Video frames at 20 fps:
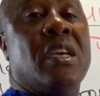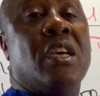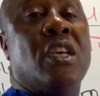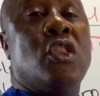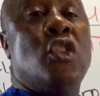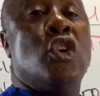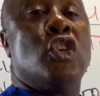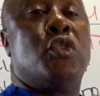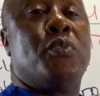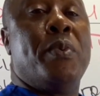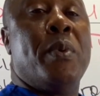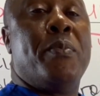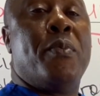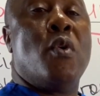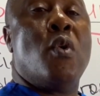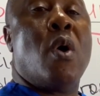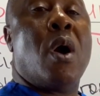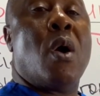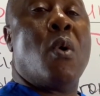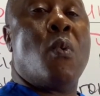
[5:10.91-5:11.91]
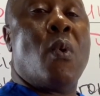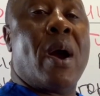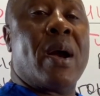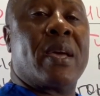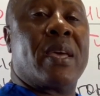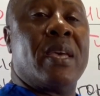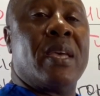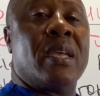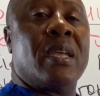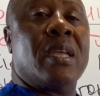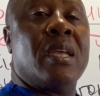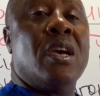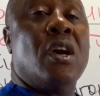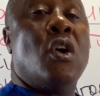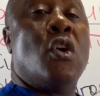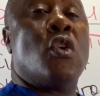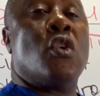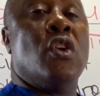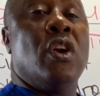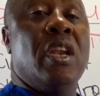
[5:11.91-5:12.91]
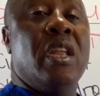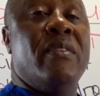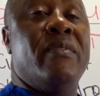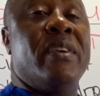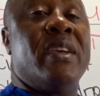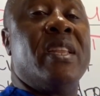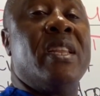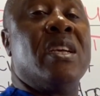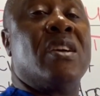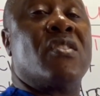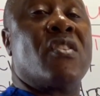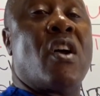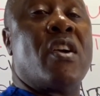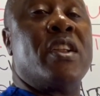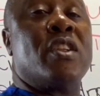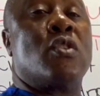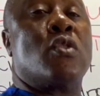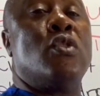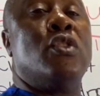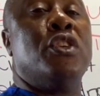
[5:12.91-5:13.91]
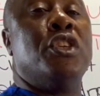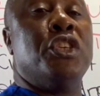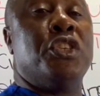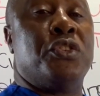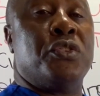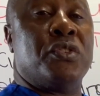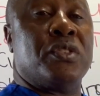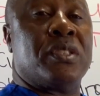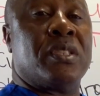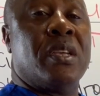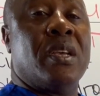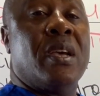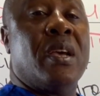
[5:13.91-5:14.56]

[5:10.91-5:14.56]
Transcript: Those people who are working or living in crowded conditions,